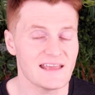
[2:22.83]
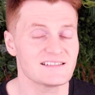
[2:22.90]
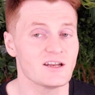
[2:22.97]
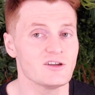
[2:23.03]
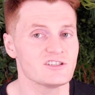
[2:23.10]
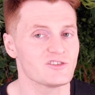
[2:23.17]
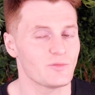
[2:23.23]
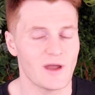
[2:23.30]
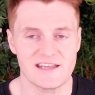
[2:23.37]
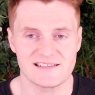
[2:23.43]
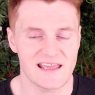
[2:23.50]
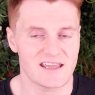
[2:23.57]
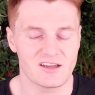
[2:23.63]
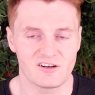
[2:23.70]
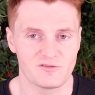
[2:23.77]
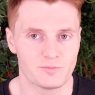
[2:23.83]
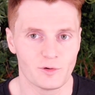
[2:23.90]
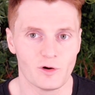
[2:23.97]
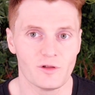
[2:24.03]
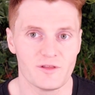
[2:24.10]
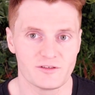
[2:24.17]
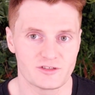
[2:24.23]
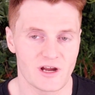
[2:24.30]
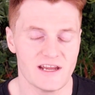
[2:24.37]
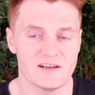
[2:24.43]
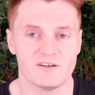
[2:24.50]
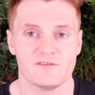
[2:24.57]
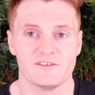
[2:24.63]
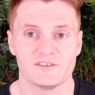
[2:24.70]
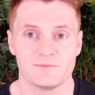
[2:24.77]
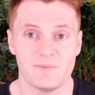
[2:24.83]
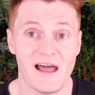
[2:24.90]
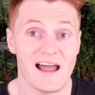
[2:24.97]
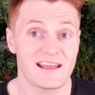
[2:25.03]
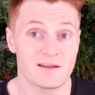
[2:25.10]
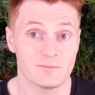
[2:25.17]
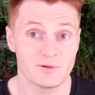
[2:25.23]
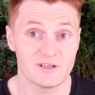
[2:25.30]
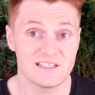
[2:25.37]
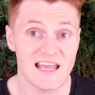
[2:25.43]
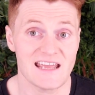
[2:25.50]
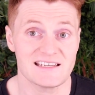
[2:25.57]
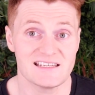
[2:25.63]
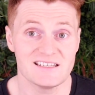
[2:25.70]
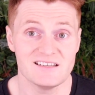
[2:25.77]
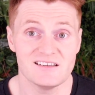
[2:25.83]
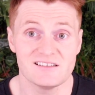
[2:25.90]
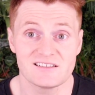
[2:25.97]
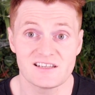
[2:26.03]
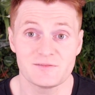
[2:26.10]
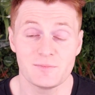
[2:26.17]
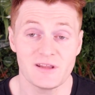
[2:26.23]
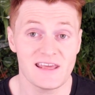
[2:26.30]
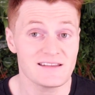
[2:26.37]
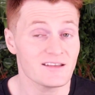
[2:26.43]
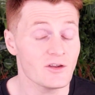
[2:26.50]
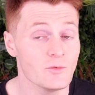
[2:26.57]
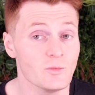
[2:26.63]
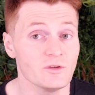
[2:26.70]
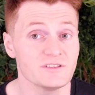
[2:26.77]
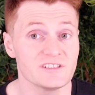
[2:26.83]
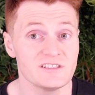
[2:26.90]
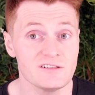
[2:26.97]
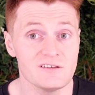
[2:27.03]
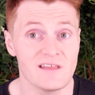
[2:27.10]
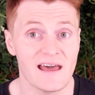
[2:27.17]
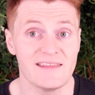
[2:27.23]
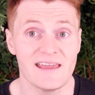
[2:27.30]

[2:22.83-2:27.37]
loads of ways they could have brought the trade offers back and protected users, but they don't want to do that.